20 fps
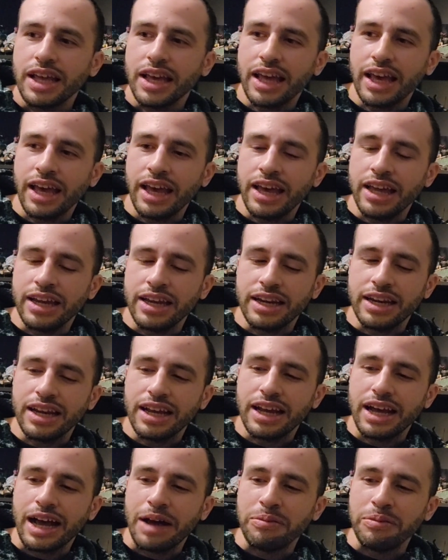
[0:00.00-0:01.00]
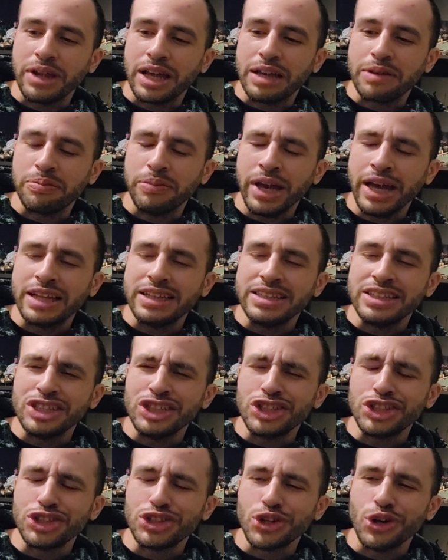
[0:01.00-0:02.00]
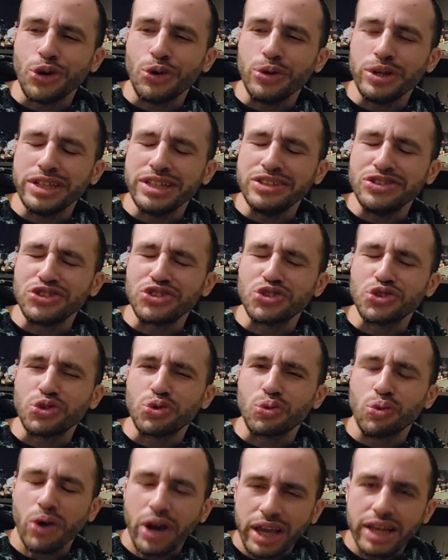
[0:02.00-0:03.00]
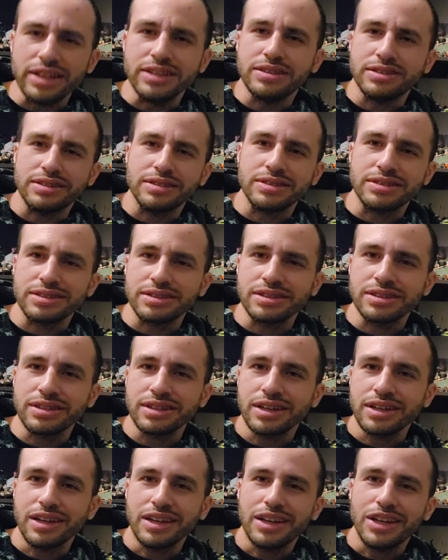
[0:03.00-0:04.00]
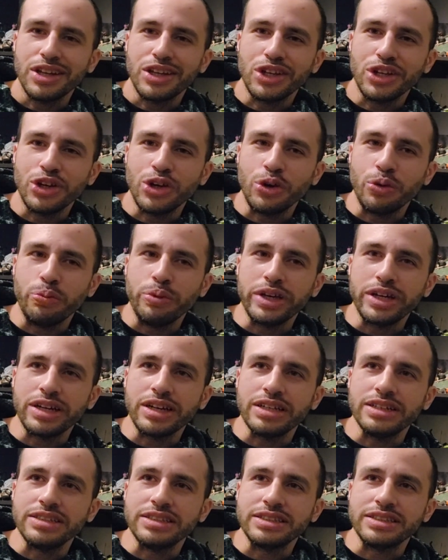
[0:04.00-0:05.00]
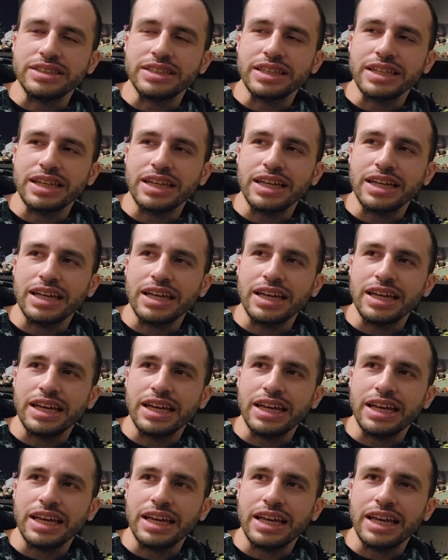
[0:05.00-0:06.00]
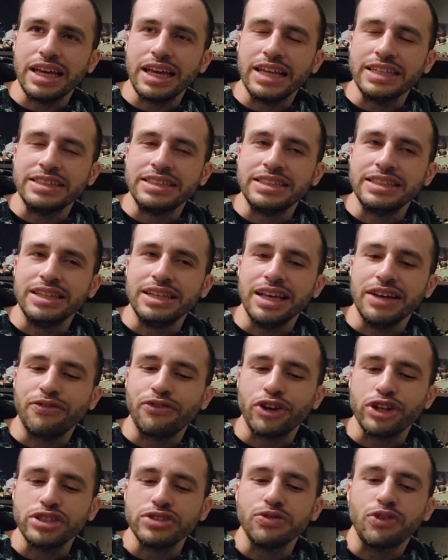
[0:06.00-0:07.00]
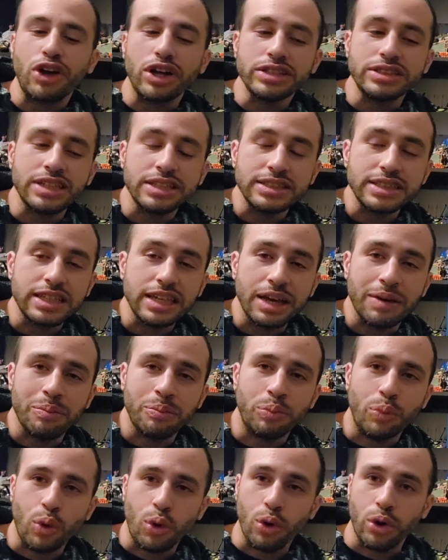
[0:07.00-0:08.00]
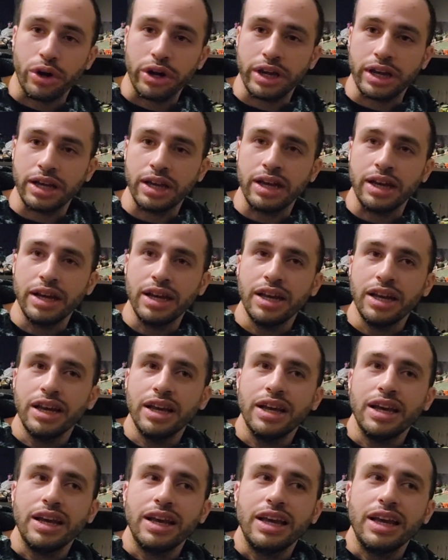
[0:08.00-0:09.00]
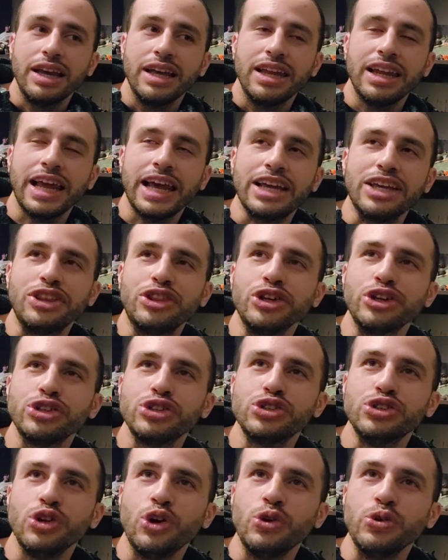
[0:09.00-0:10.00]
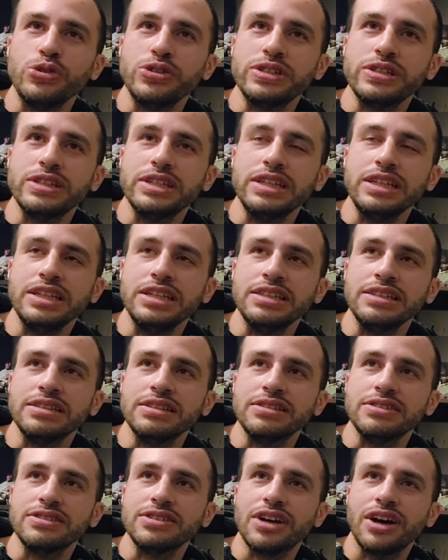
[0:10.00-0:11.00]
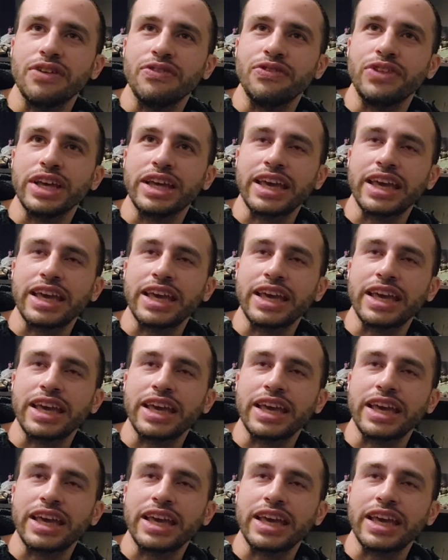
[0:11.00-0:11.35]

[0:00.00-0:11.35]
and I'm like, man, this show is great. You know, because it, first of all, it doesn't get boring. Like, there's no scenes of the